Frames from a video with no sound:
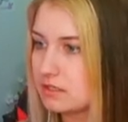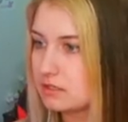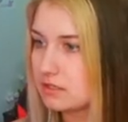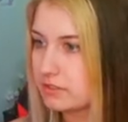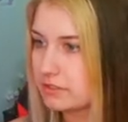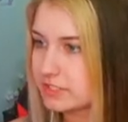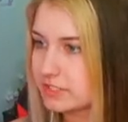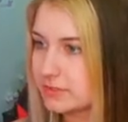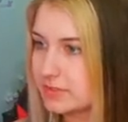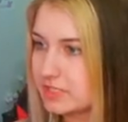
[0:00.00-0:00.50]

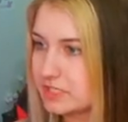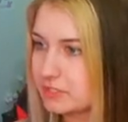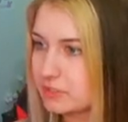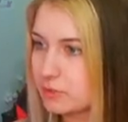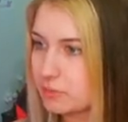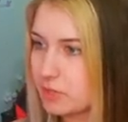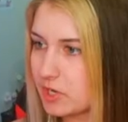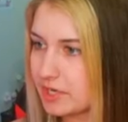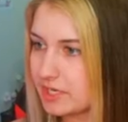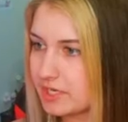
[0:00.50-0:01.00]
Also, I need to go
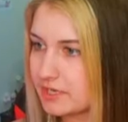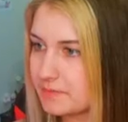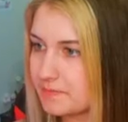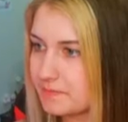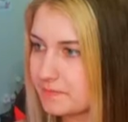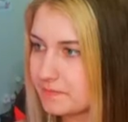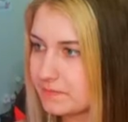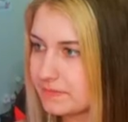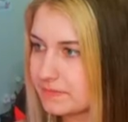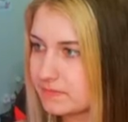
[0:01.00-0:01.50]
potty.
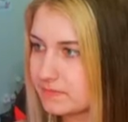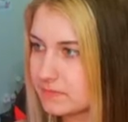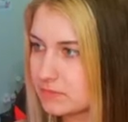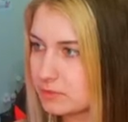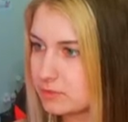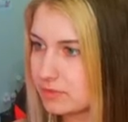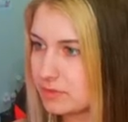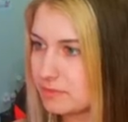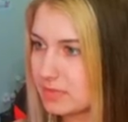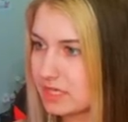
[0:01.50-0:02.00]

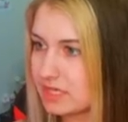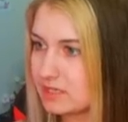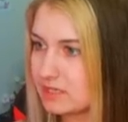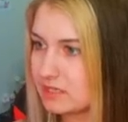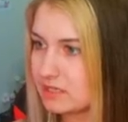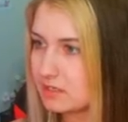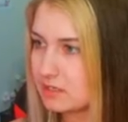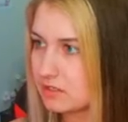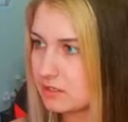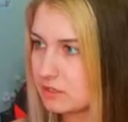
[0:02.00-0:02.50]
So I might
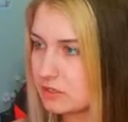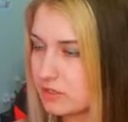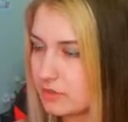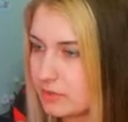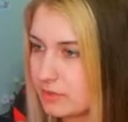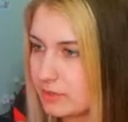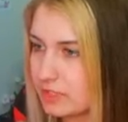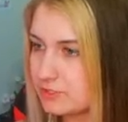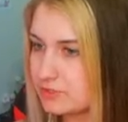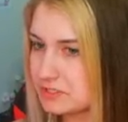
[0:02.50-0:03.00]
uh,
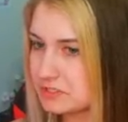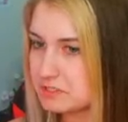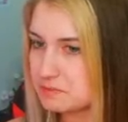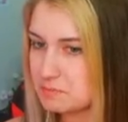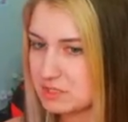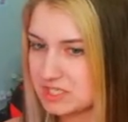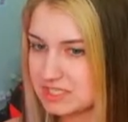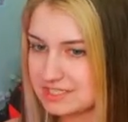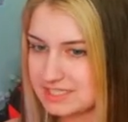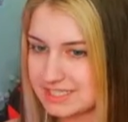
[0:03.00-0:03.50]
go in just a
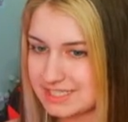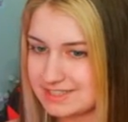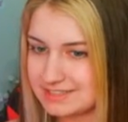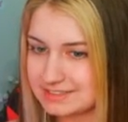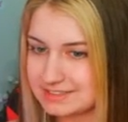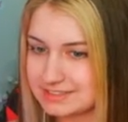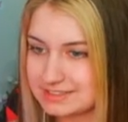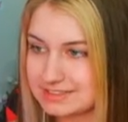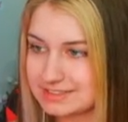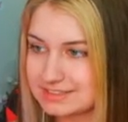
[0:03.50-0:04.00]
minute
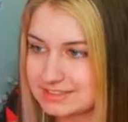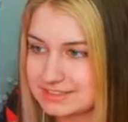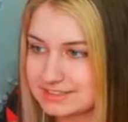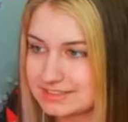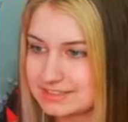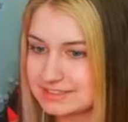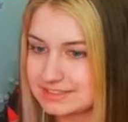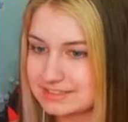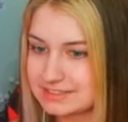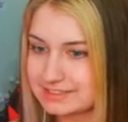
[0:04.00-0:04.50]

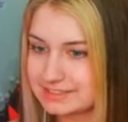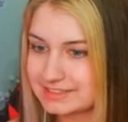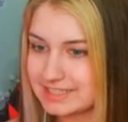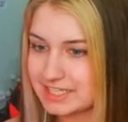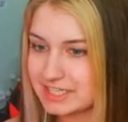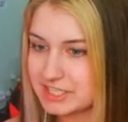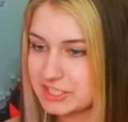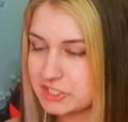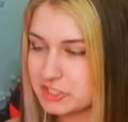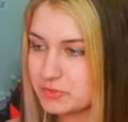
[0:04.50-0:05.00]

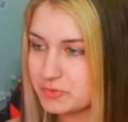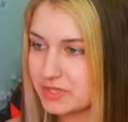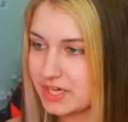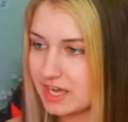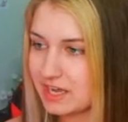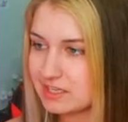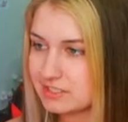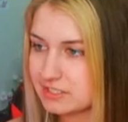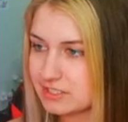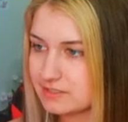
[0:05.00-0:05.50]
and do
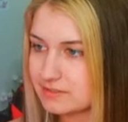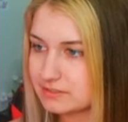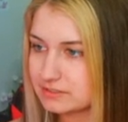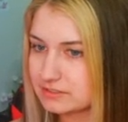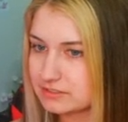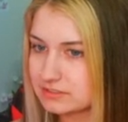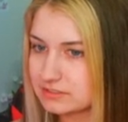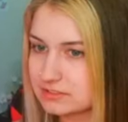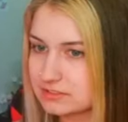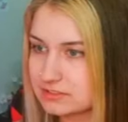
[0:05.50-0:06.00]
that.
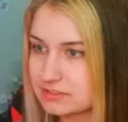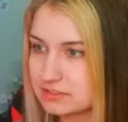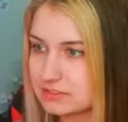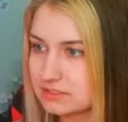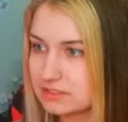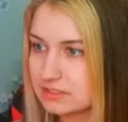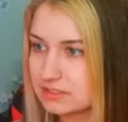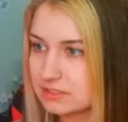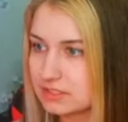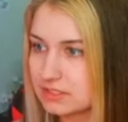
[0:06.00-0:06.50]

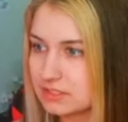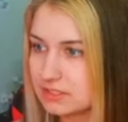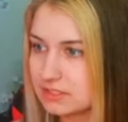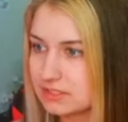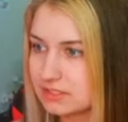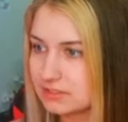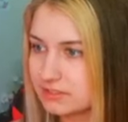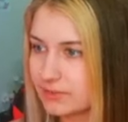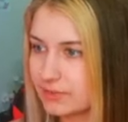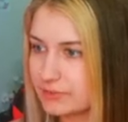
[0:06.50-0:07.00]

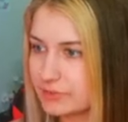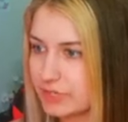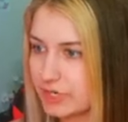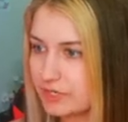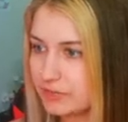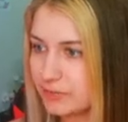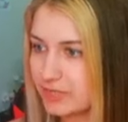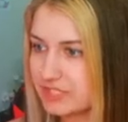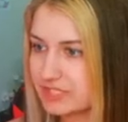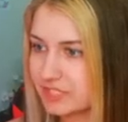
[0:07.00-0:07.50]
I was trying
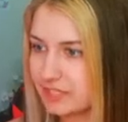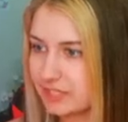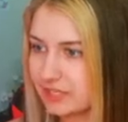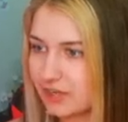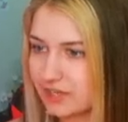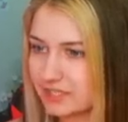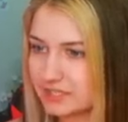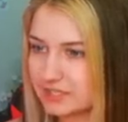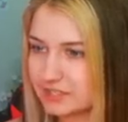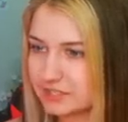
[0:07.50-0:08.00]
to wait till I
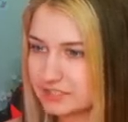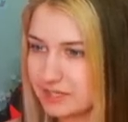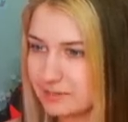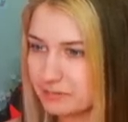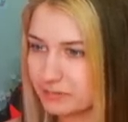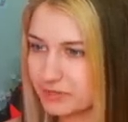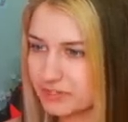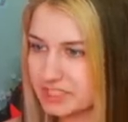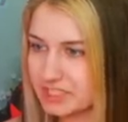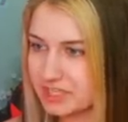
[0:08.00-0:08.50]
got into the
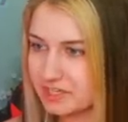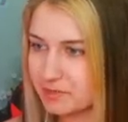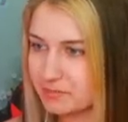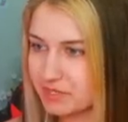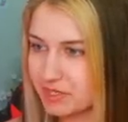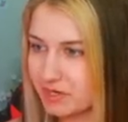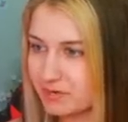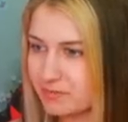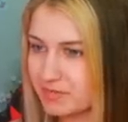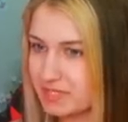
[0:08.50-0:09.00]
temple to take a
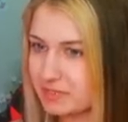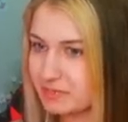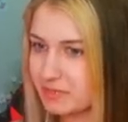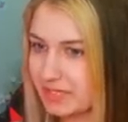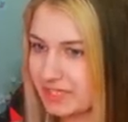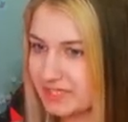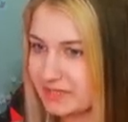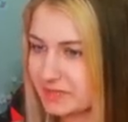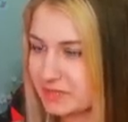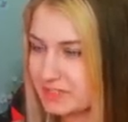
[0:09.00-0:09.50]
BRB,
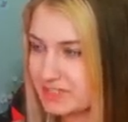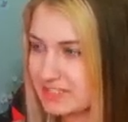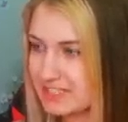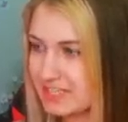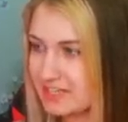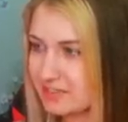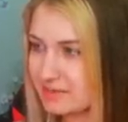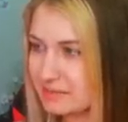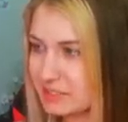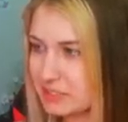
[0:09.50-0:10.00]
but it's
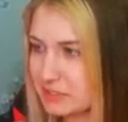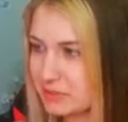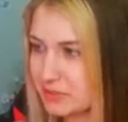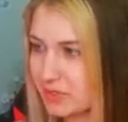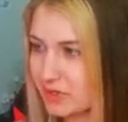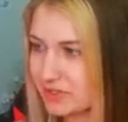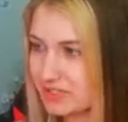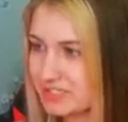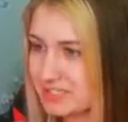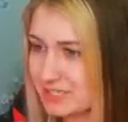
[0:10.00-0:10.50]
taking me too
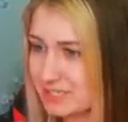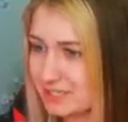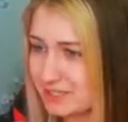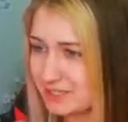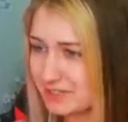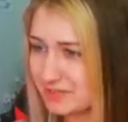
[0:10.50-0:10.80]
long to